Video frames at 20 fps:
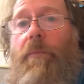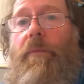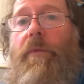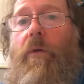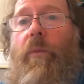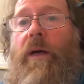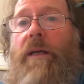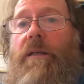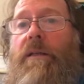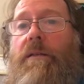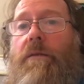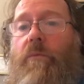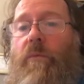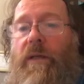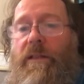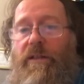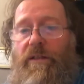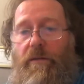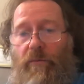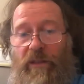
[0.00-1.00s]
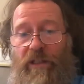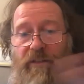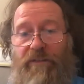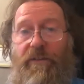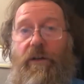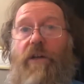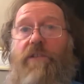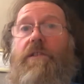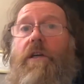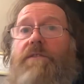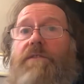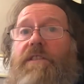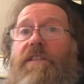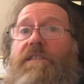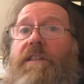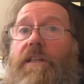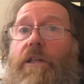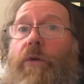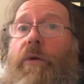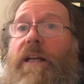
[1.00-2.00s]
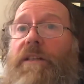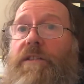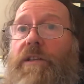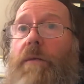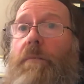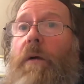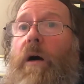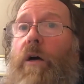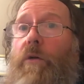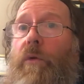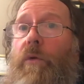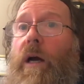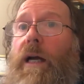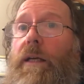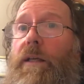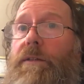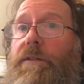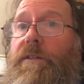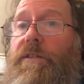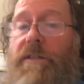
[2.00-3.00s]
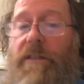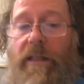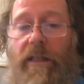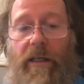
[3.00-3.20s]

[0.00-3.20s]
when with the first artistic director, Mark Rylance,